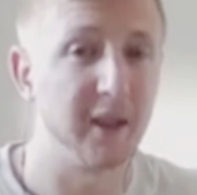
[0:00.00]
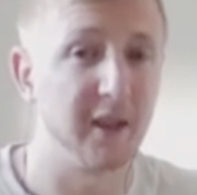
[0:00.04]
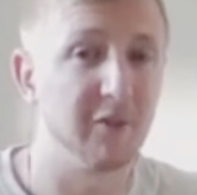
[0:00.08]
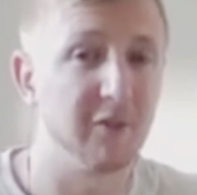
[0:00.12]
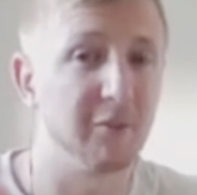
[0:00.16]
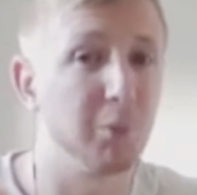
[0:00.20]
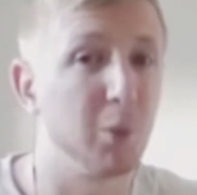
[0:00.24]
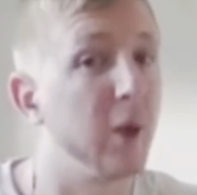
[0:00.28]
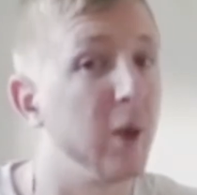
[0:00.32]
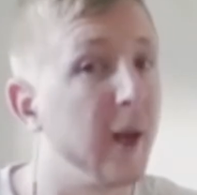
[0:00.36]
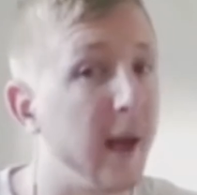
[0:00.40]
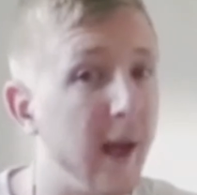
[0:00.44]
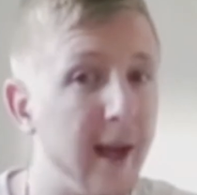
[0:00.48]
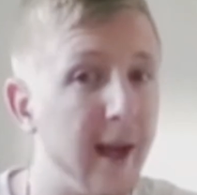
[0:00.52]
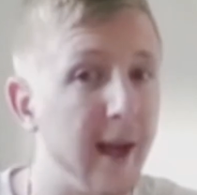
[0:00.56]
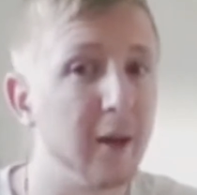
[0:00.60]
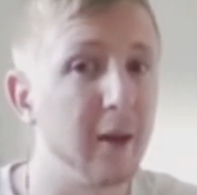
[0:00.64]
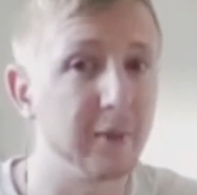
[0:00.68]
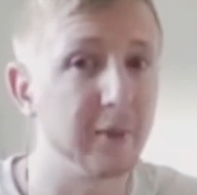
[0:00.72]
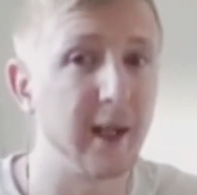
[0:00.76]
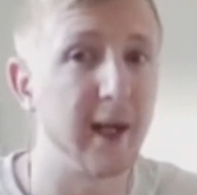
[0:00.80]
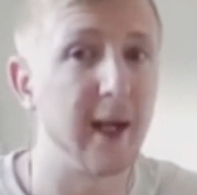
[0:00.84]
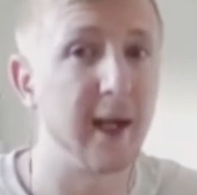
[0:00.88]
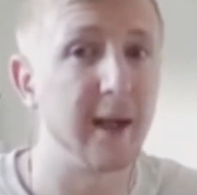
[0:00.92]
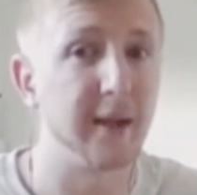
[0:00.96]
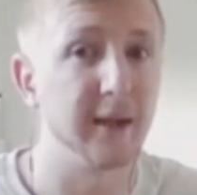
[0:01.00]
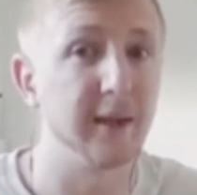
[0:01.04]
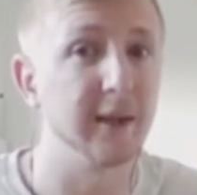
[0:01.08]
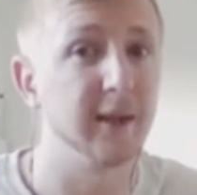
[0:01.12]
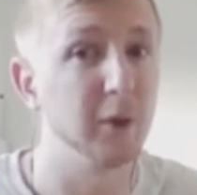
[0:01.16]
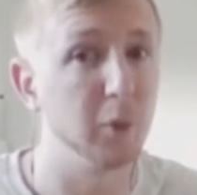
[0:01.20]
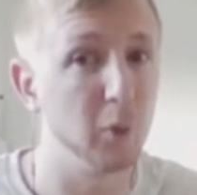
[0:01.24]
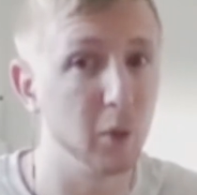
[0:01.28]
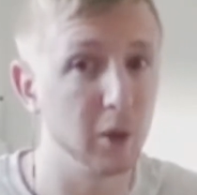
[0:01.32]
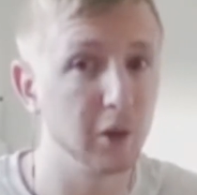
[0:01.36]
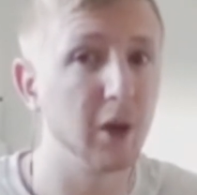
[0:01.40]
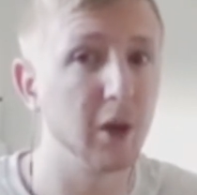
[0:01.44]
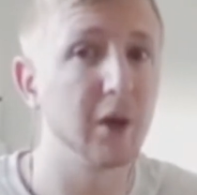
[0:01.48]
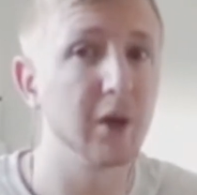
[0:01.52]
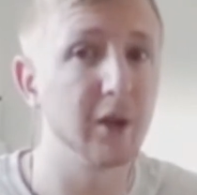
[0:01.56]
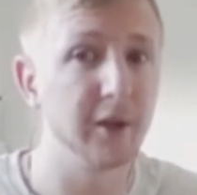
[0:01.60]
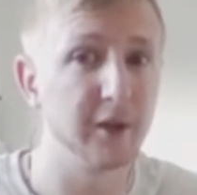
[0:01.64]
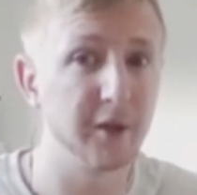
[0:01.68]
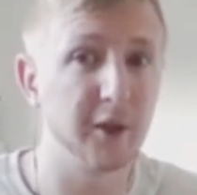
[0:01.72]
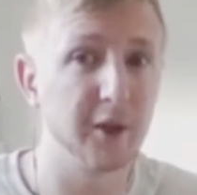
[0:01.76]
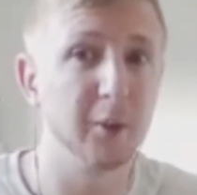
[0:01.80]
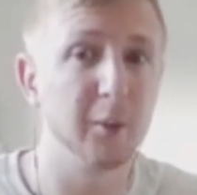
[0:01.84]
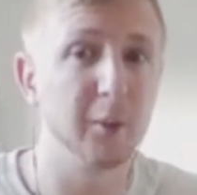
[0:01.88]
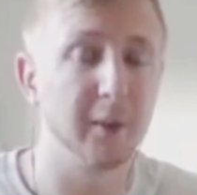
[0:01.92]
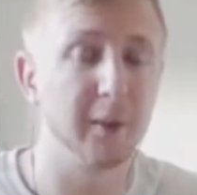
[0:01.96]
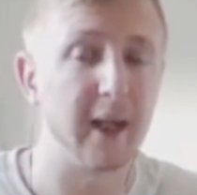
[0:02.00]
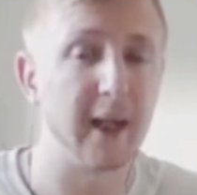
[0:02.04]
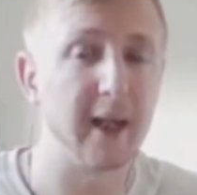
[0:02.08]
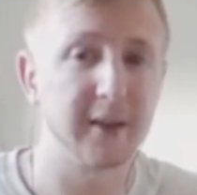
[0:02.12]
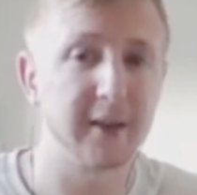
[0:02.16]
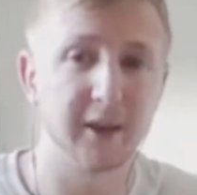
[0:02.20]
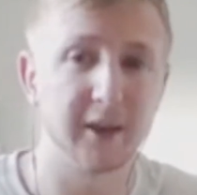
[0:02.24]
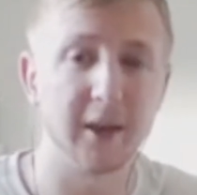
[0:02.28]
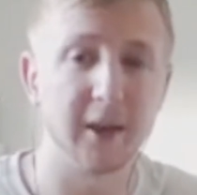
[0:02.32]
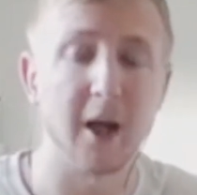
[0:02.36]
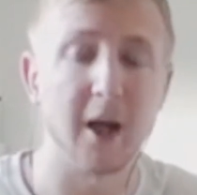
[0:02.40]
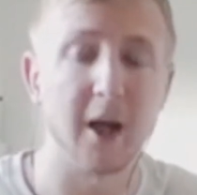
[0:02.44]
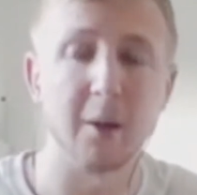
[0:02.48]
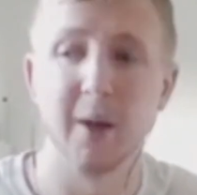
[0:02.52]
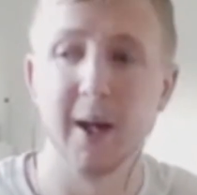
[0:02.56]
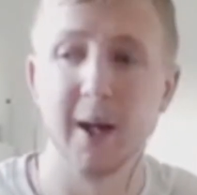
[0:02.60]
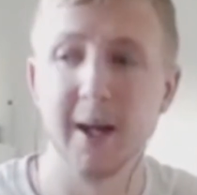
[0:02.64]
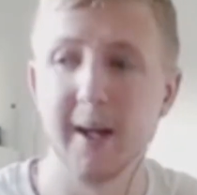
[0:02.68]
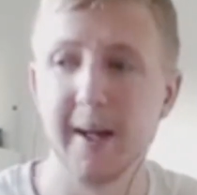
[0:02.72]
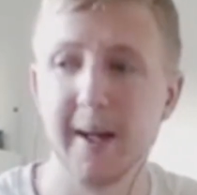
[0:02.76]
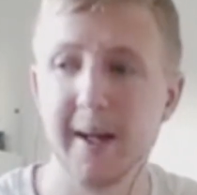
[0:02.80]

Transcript: You've put it out there that you are going to do this, you know.